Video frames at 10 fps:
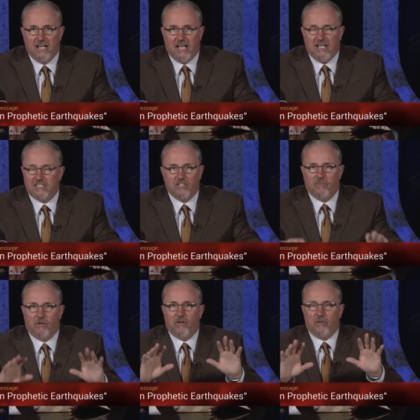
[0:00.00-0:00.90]
and it's going
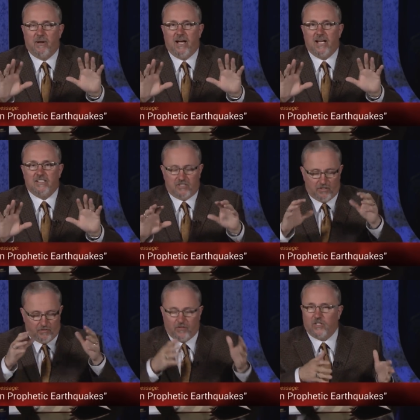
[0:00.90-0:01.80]
to blow your mind. So
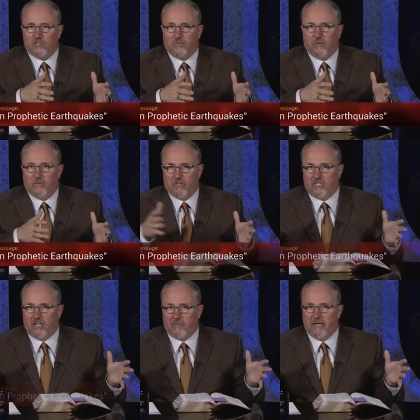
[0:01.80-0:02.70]
the first one we're going to
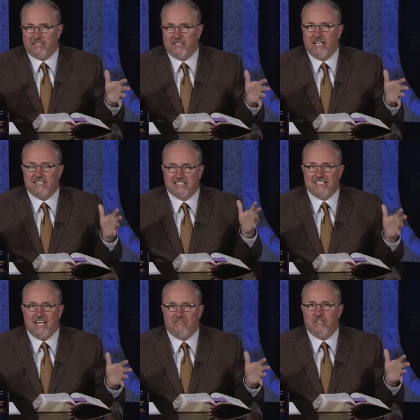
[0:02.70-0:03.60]
talk about today,
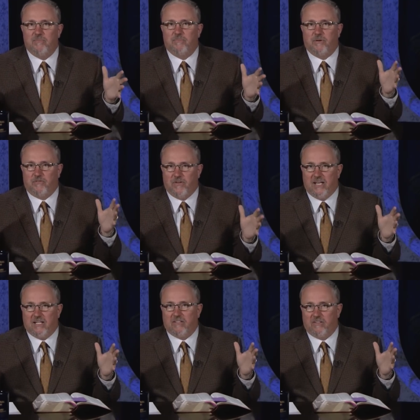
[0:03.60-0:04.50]
seven
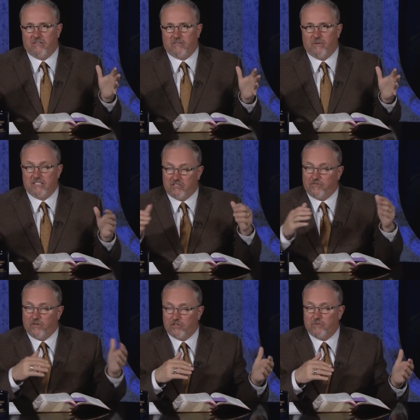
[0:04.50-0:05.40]
prophetic earthquakes. The
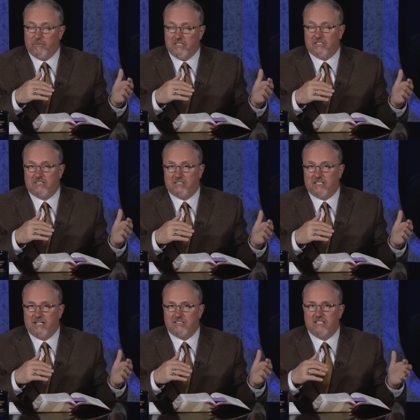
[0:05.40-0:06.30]
first one we just
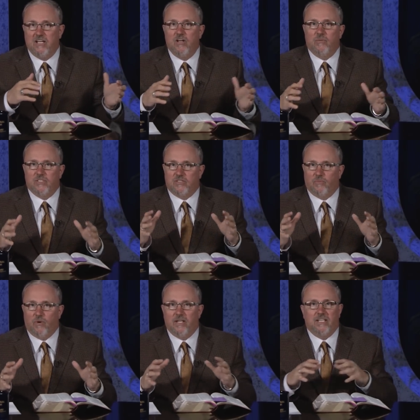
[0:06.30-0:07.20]
discussed was the
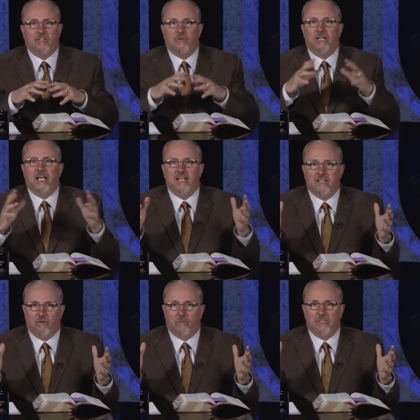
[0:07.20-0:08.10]
one that
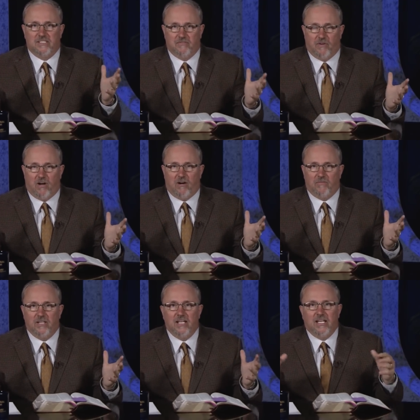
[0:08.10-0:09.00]
created or was
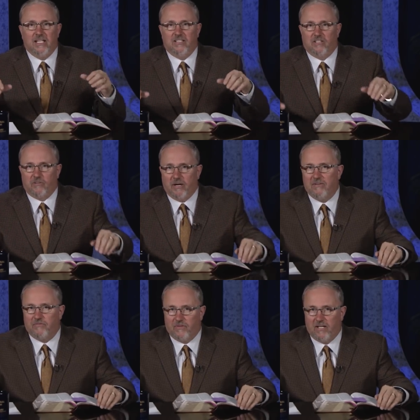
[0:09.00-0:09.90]
involved in the
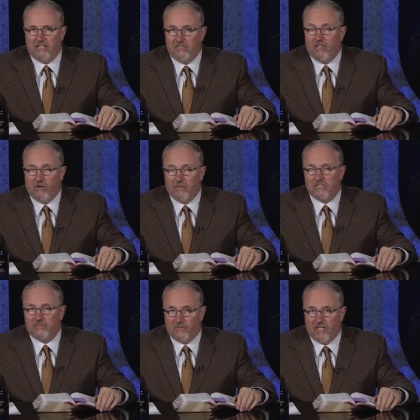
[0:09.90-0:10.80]
great flood,
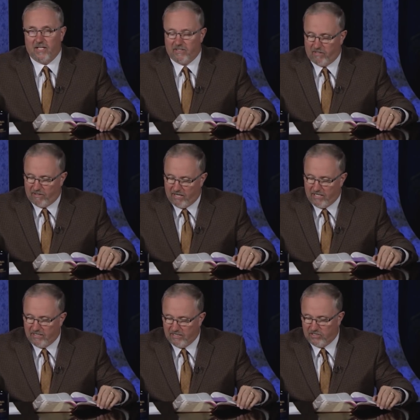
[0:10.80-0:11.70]
Noah's flood, all
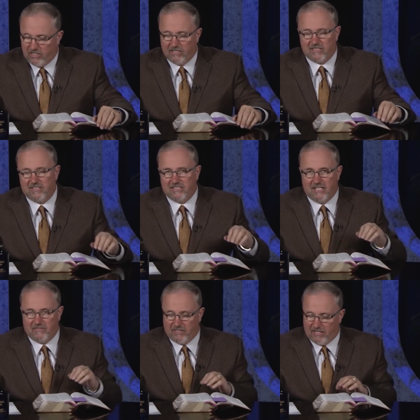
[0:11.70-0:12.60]
right, in Genesis
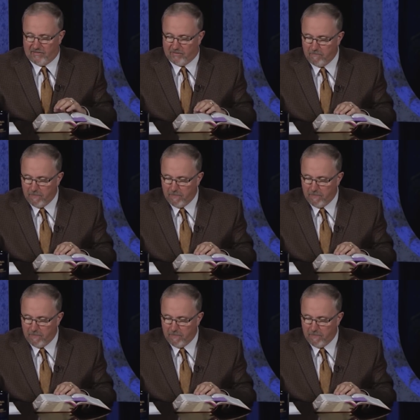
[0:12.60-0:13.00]
7:11.